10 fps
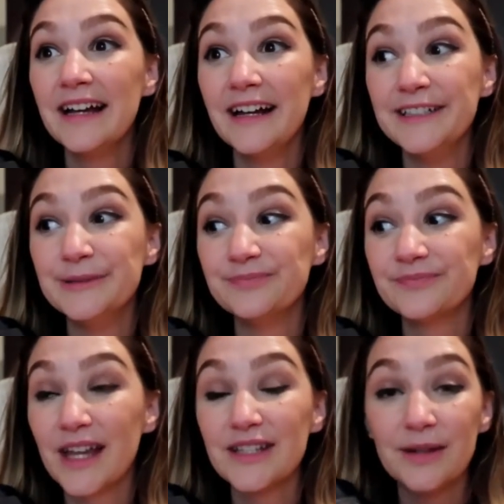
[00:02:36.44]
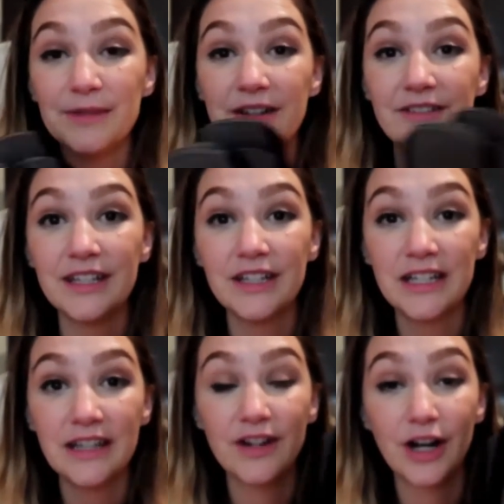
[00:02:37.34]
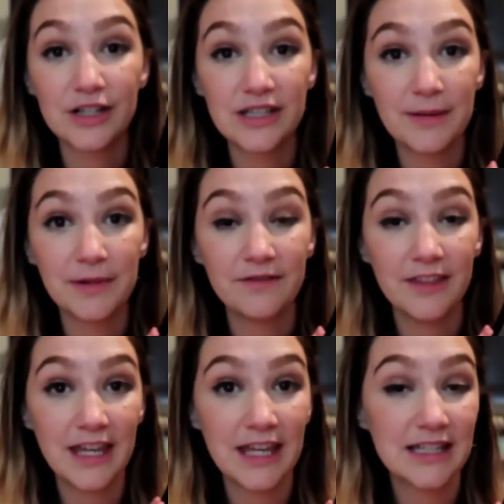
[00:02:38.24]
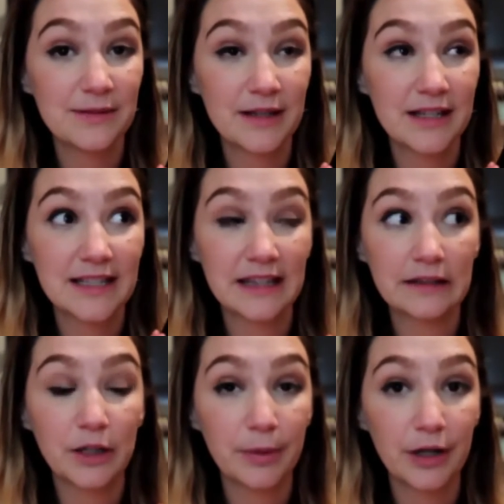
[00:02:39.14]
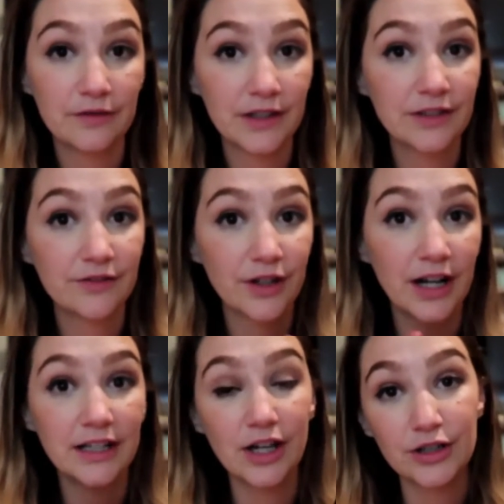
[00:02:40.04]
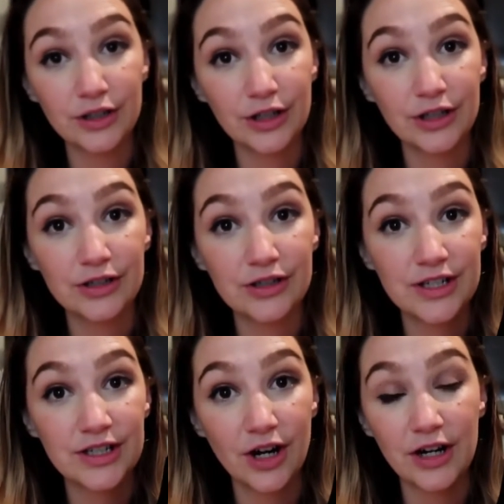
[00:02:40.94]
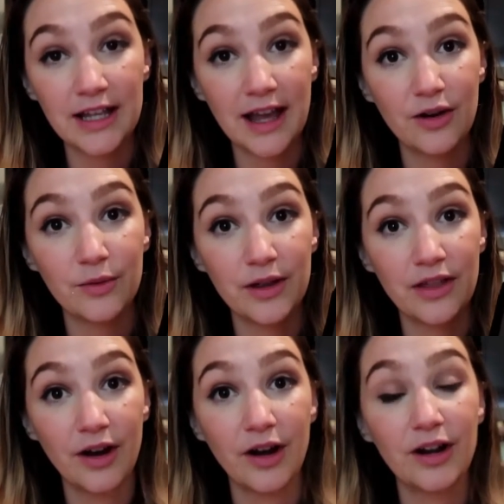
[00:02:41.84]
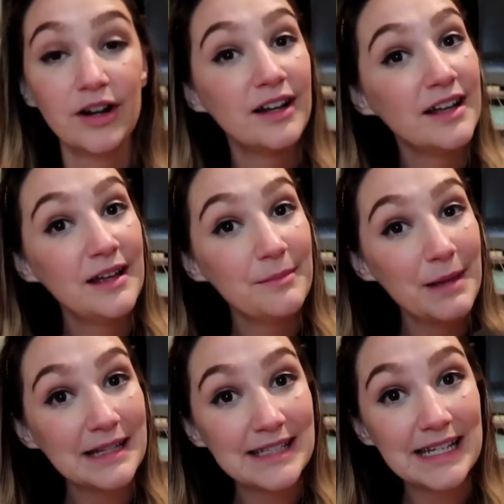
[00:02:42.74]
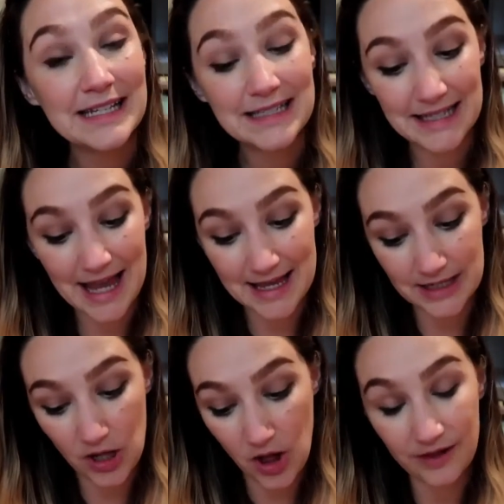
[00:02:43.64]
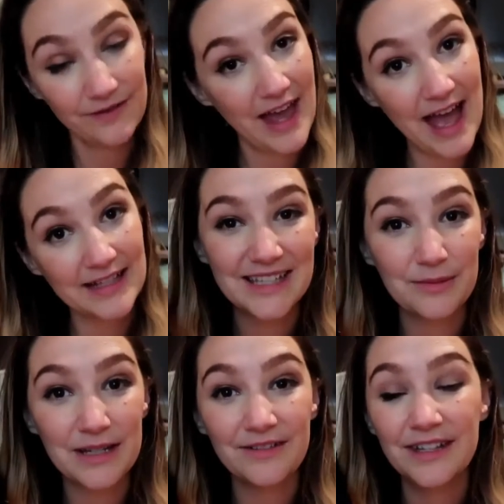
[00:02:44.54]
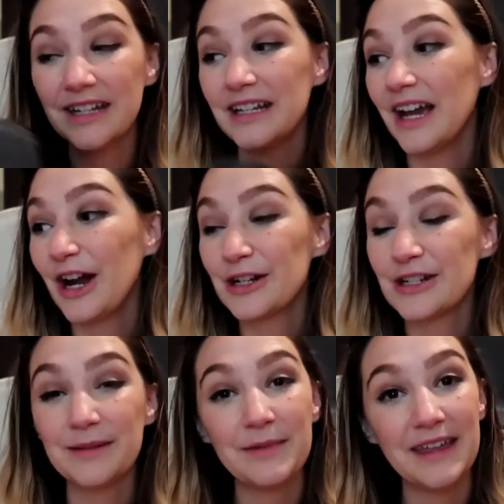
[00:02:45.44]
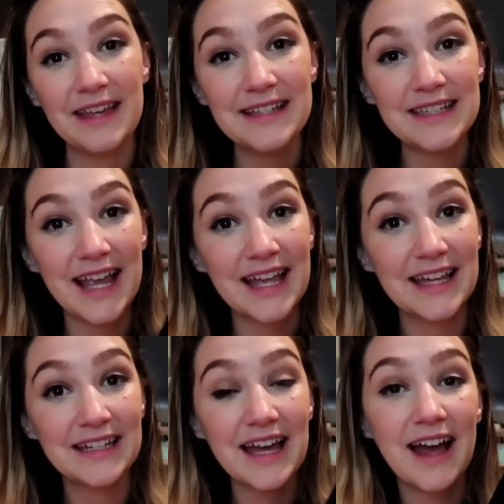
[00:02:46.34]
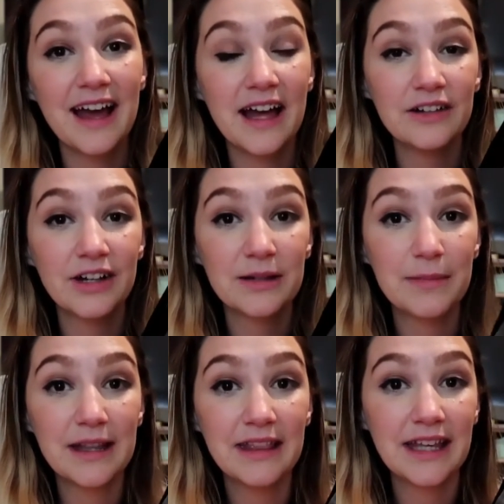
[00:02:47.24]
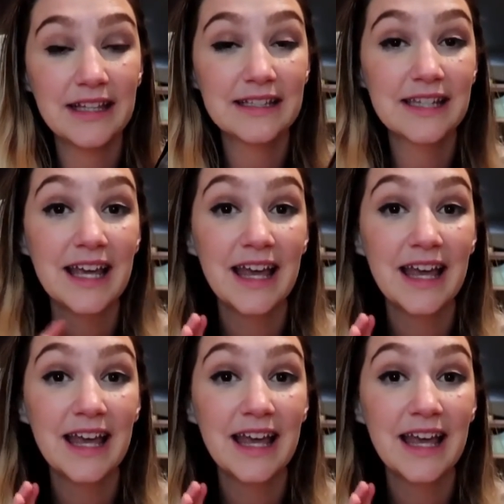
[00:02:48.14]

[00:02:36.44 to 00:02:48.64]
So I'm definitely going to give her some of these because I think they're perfect for a young girl just starting out with her menses and all of that. So I'm definitely going to get her some of these, and yeah, I highly recommend these.